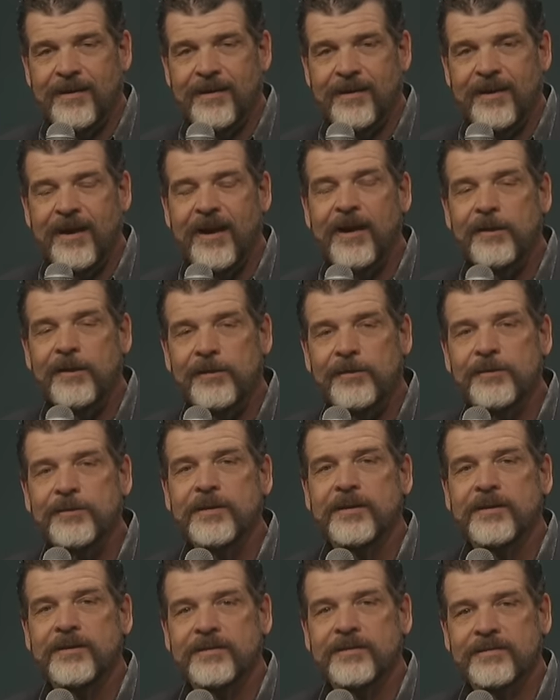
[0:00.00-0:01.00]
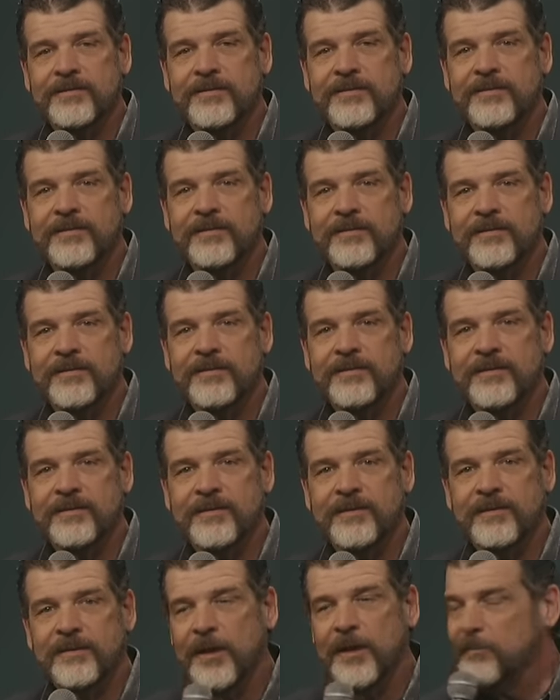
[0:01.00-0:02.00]
Hallelujah.
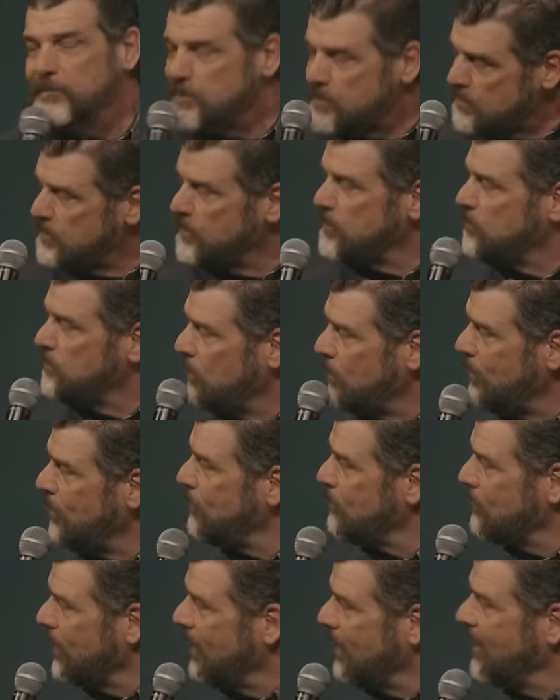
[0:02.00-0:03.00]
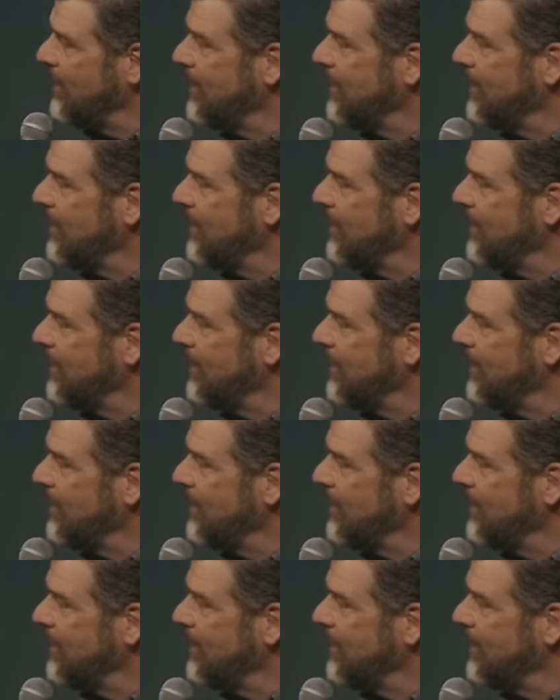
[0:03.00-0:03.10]
That was a good word, man.